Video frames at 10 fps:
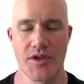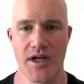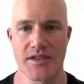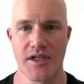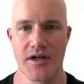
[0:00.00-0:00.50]

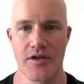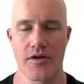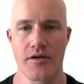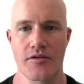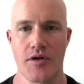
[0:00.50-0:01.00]
us and
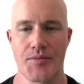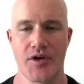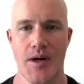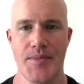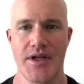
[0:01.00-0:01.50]
other crypto
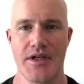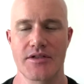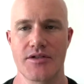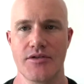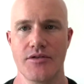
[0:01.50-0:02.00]

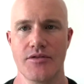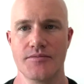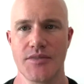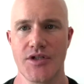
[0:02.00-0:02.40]
companies to